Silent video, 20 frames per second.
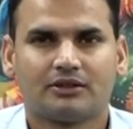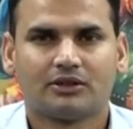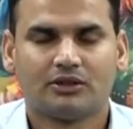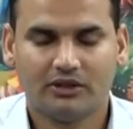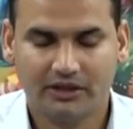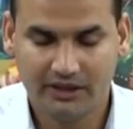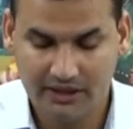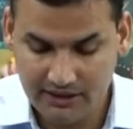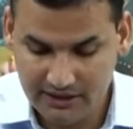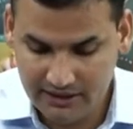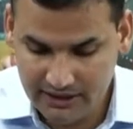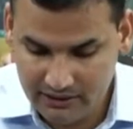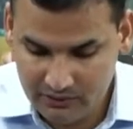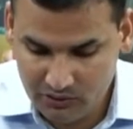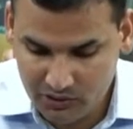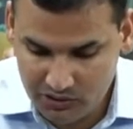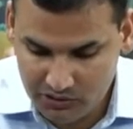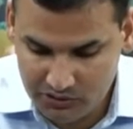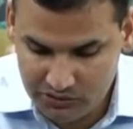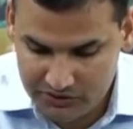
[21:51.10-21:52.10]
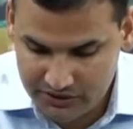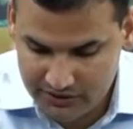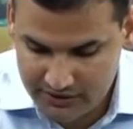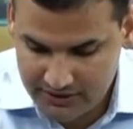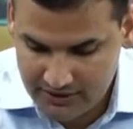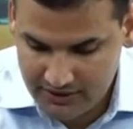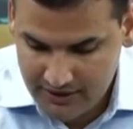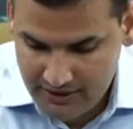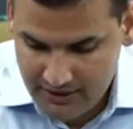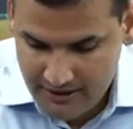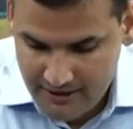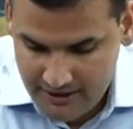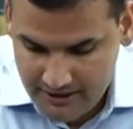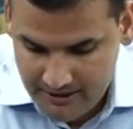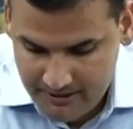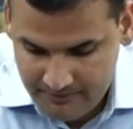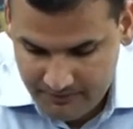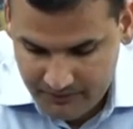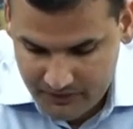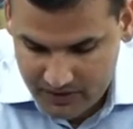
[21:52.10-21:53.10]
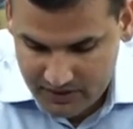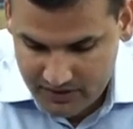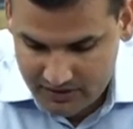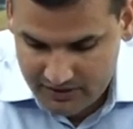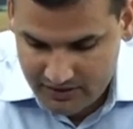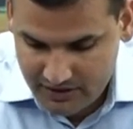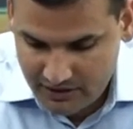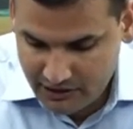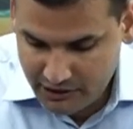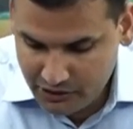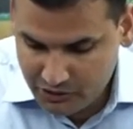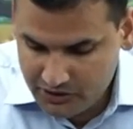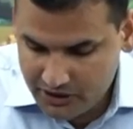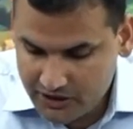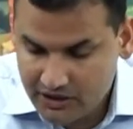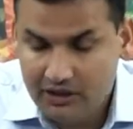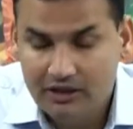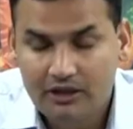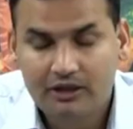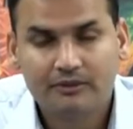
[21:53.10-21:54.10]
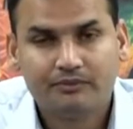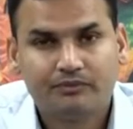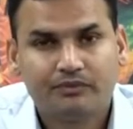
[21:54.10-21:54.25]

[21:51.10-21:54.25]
So here I want to just tell you that